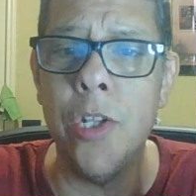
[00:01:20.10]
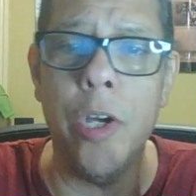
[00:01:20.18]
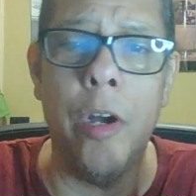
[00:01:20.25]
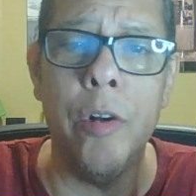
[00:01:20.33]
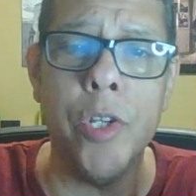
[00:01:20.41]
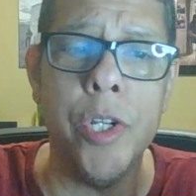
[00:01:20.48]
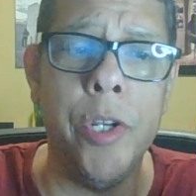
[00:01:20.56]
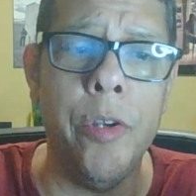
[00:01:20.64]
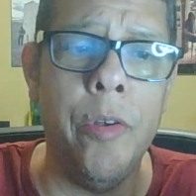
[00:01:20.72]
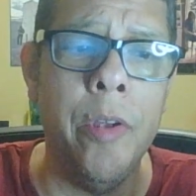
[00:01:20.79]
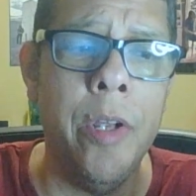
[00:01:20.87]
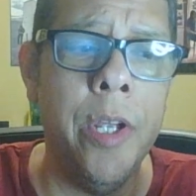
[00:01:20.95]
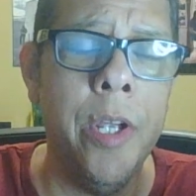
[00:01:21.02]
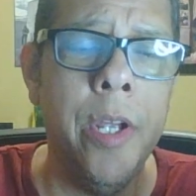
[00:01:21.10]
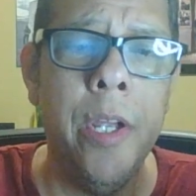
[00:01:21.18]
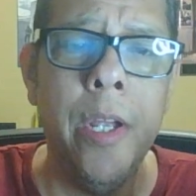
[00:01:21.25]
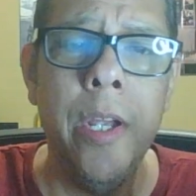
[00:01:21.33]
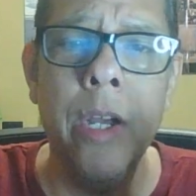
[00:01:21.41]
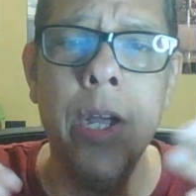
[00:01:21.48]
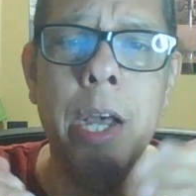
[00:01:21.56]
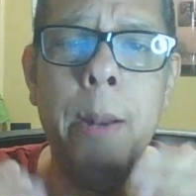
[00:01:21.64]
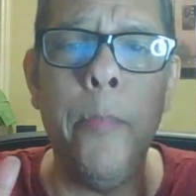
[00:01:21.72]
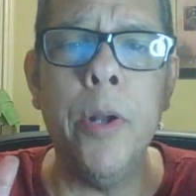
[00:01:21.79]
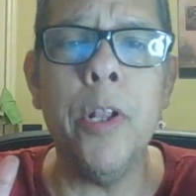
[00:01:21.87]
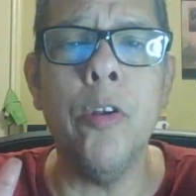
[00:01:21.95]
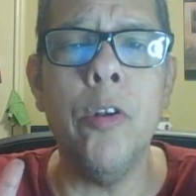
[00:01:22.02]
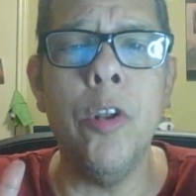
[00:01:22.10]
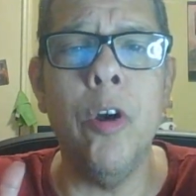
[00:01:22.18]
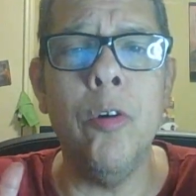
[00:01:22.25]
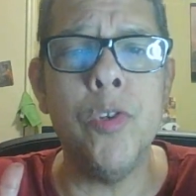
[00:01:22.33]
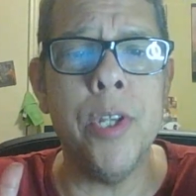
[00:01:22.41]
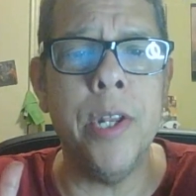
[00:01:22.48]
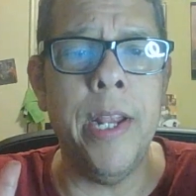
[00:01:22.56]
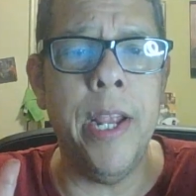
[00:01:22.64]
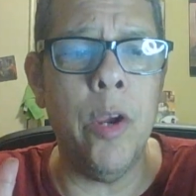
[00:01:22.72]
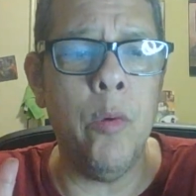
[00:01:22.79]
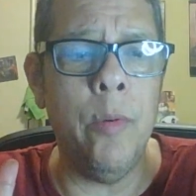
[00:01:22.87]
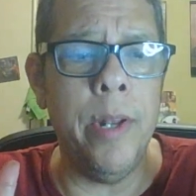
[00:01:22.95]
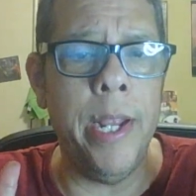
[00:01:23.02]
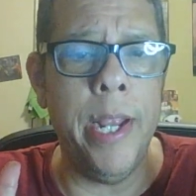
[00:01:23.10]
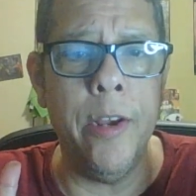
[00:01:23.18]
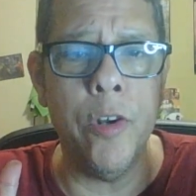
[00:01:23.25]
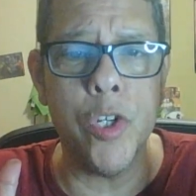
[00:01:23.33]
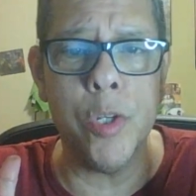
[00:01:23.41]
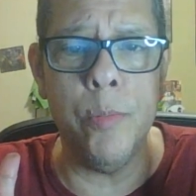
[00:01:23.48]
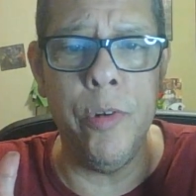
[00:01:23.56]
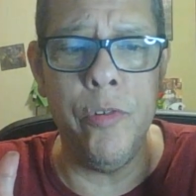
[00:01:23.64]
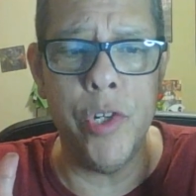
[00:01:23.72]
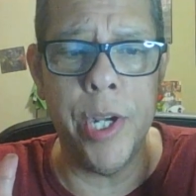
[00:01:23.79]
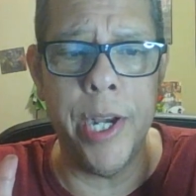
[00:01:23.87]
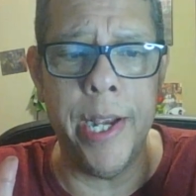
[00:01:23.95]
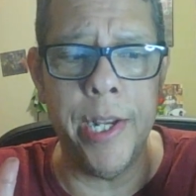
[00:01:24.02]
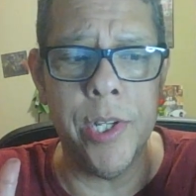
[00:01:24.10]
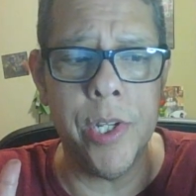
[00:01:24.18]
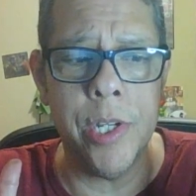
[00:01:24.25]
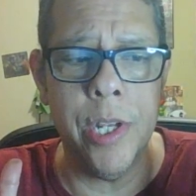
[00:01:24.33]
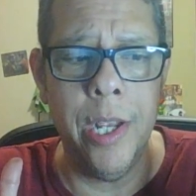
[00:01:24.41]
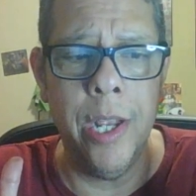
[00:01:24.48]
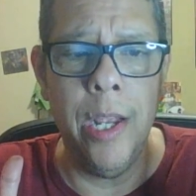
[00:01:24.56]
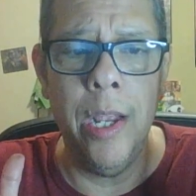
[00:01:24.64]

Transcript: talk to kind of put their nose in the air when they hear smooth jazz.